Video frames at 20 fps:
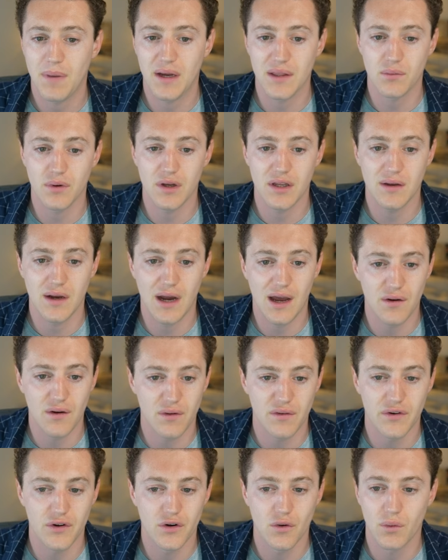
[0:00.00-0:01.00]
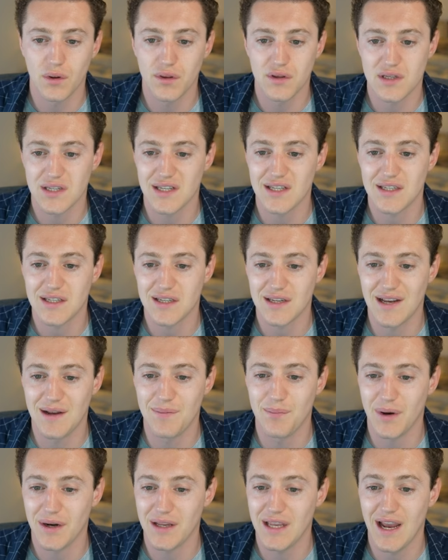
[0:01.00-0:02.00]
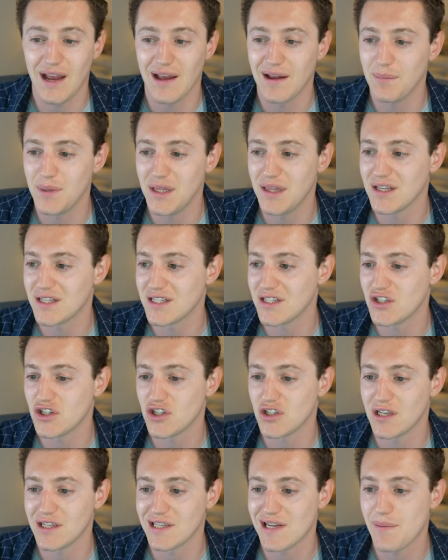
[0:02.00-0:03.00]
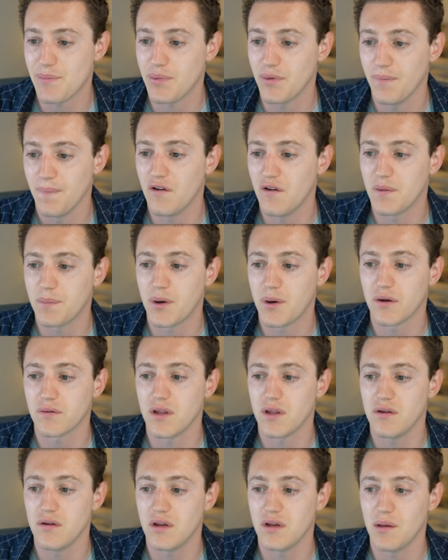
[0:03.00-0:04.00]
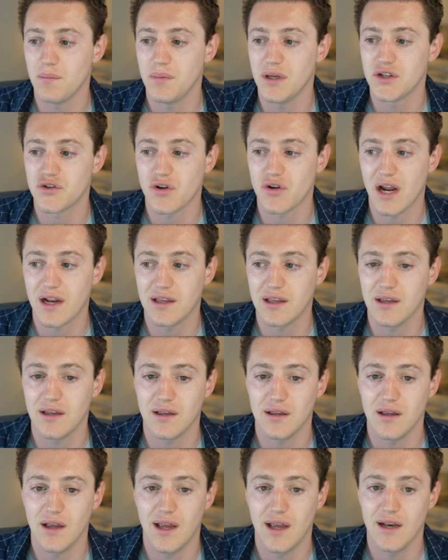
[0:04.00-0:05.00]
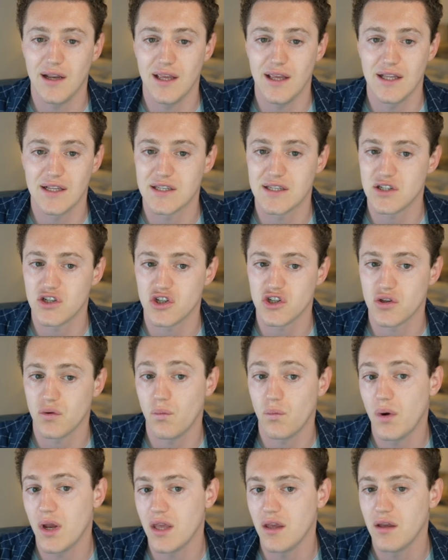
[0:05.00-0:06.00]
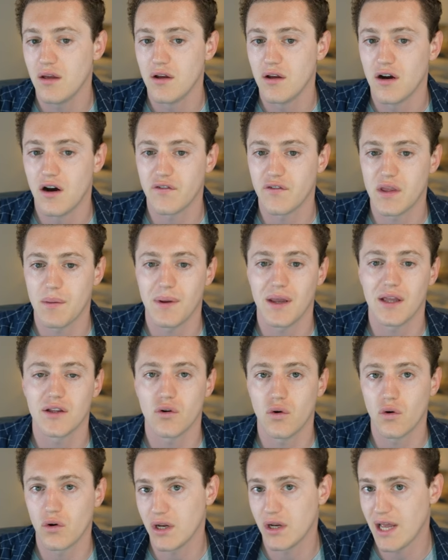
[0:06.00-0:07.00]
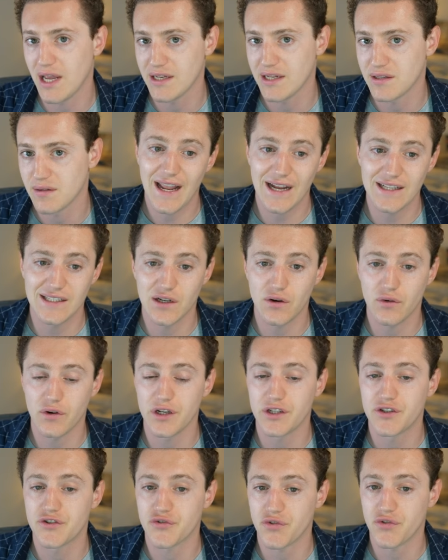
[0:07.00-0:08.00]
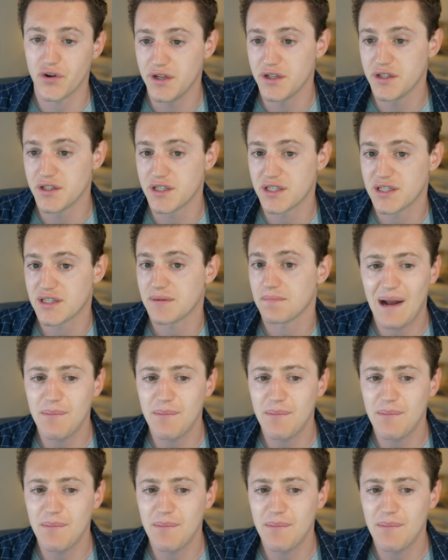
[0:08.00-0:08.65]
By the way, I don't even know what this is, but yeah, I mean, this is just an example of a product that you can be tracking, and it's just a way of keeping it organized. Category trends.